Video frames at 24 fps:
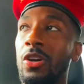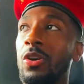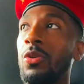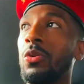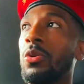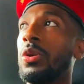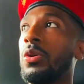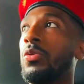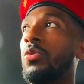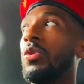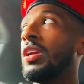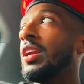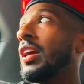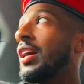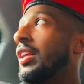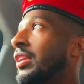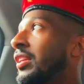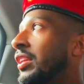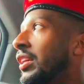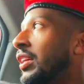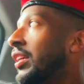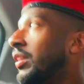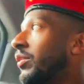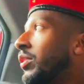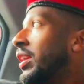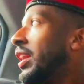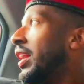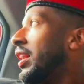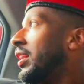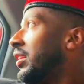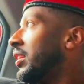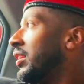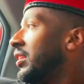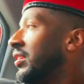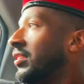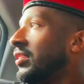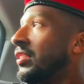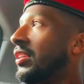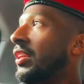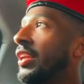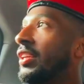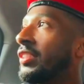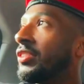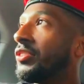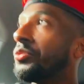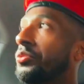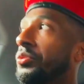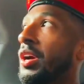So when I listen
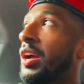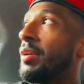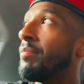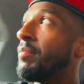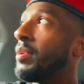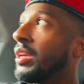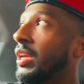to that story,